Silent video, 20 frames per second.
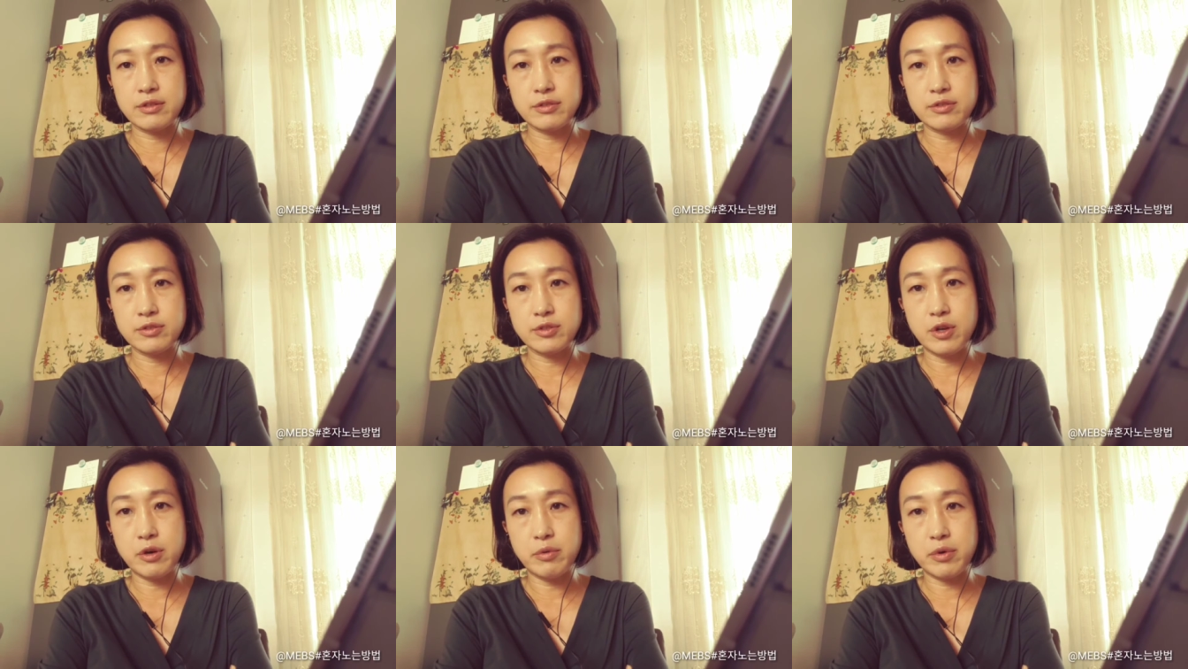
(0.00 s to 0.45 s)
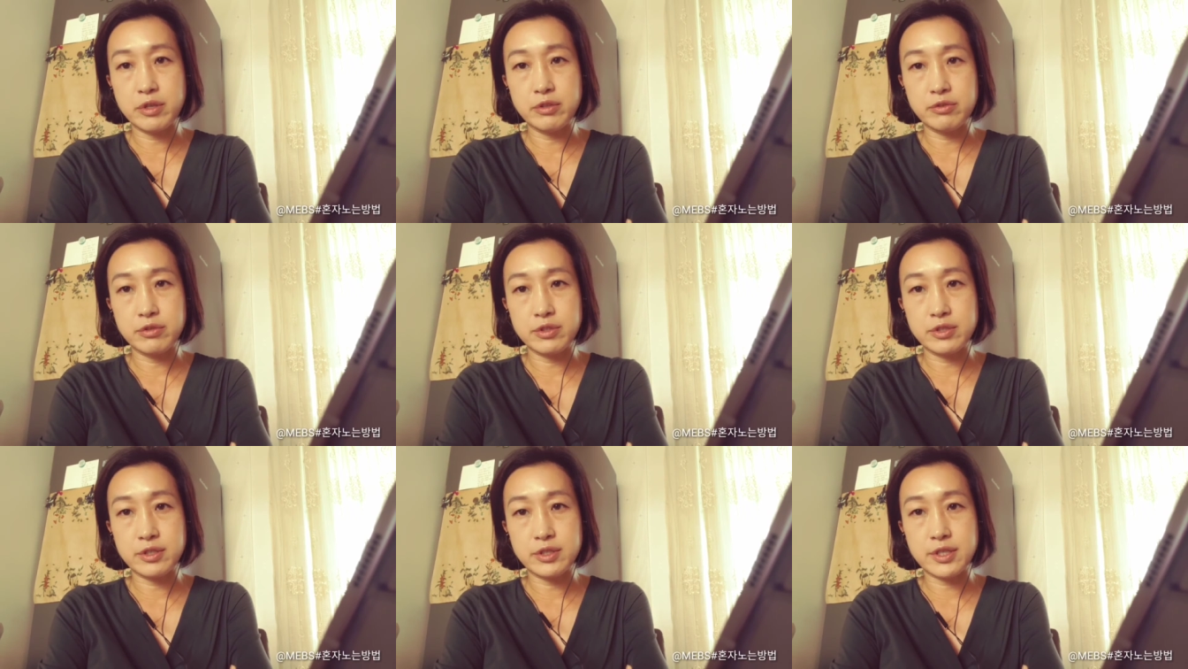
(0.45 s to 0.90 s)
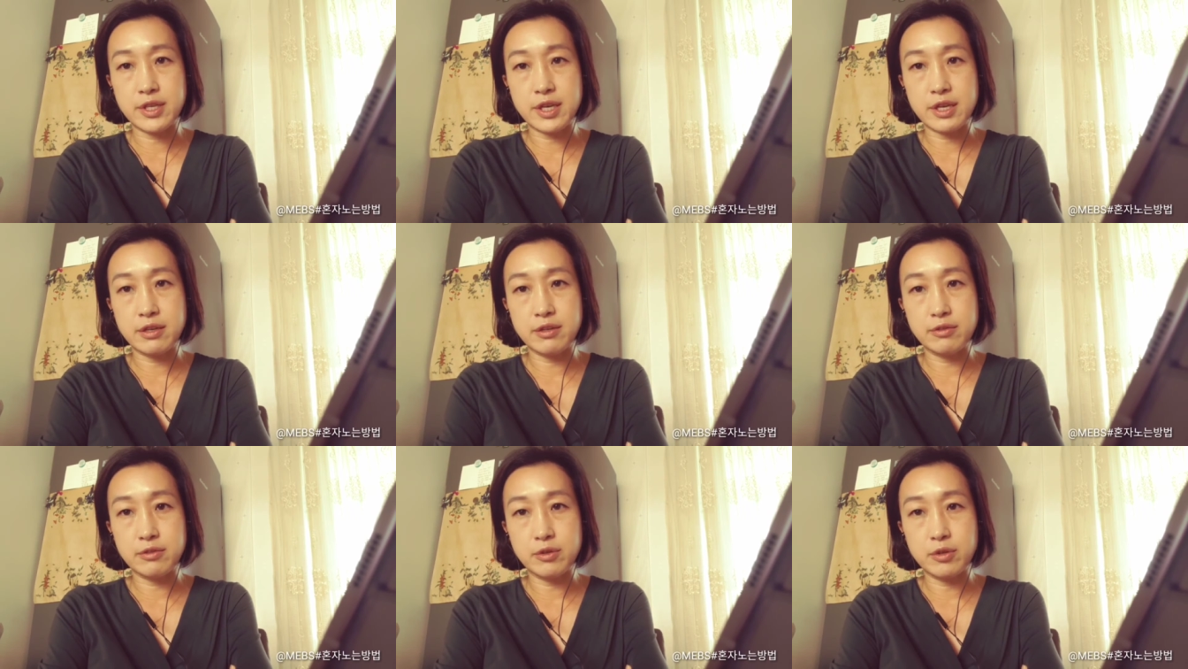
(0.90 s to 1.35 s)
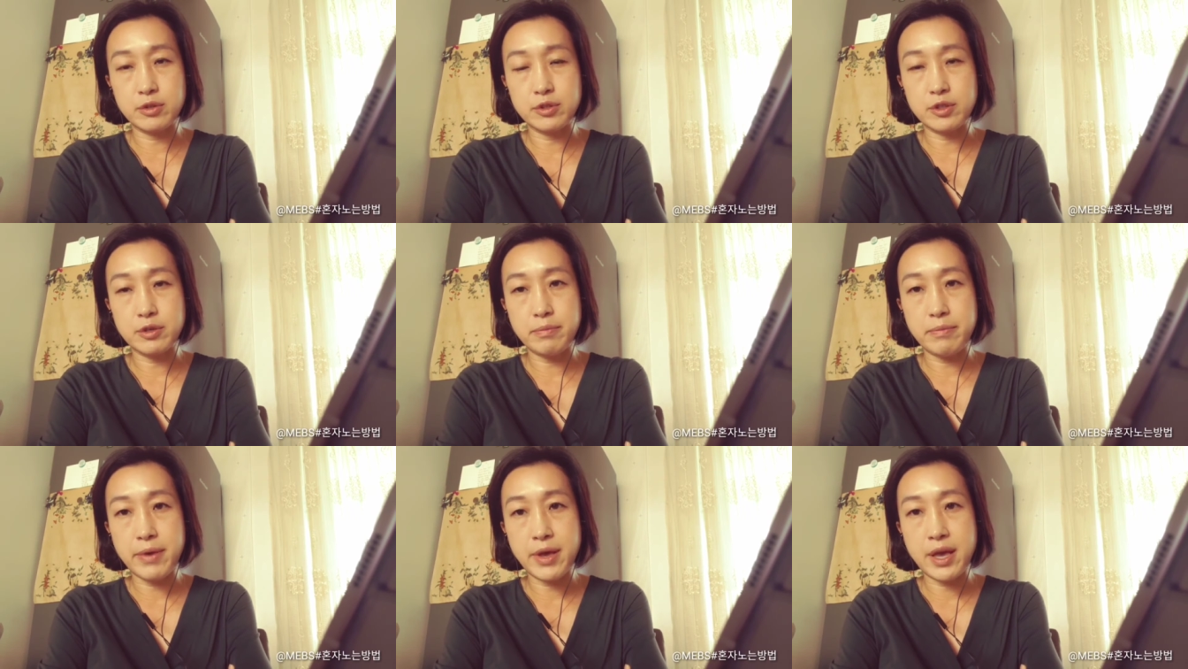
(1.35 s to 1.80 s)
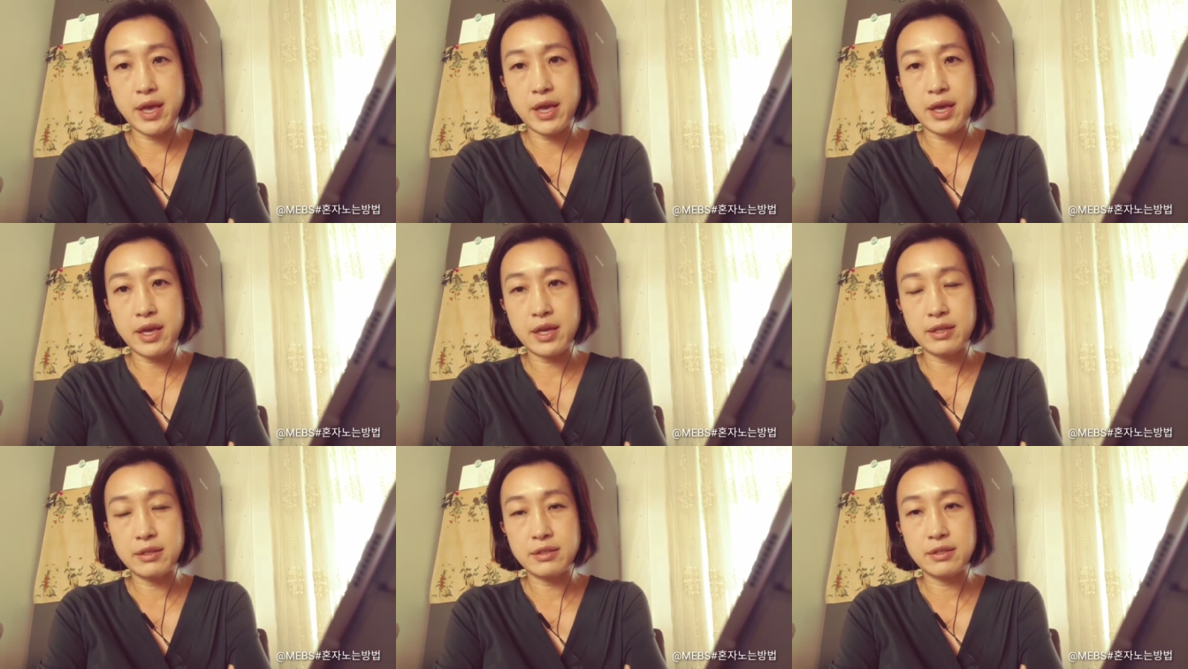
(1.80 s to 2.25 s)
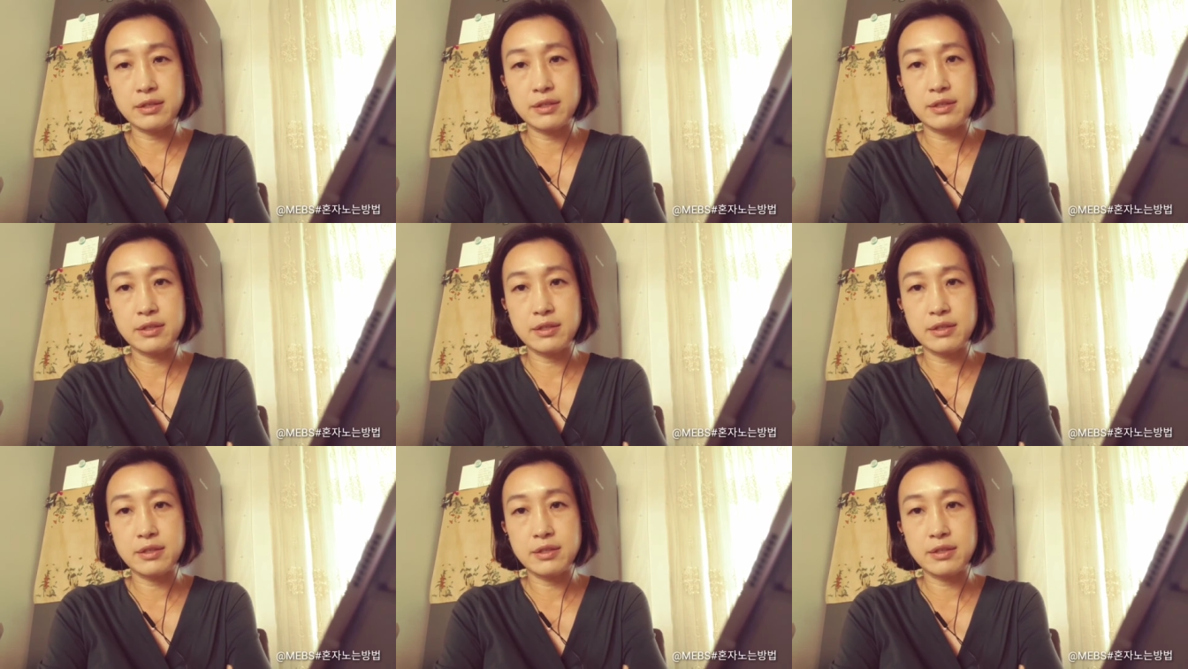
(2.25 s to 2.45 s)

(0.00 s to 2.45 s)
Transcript: The one who still on the man,